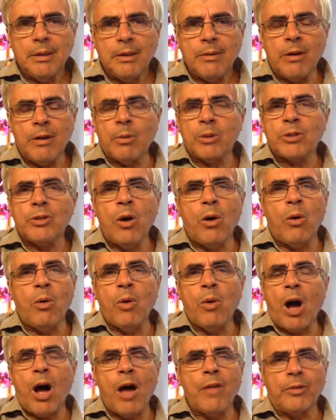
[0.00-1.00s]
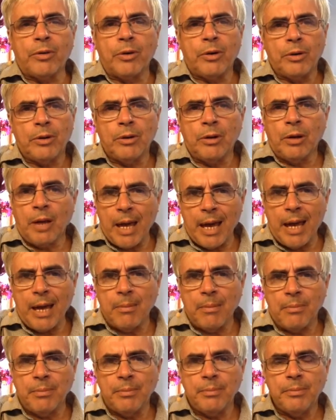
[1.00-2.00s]
There was no other
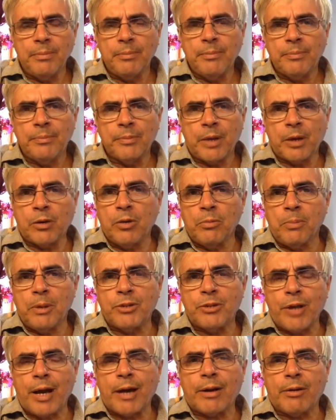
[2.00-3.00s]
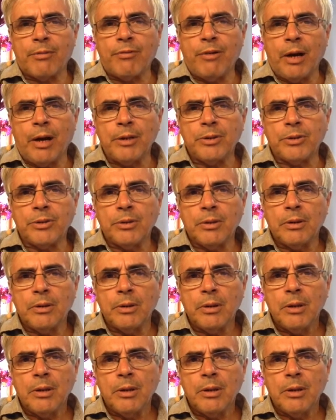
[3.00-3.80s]
lamb that could be sacrificed.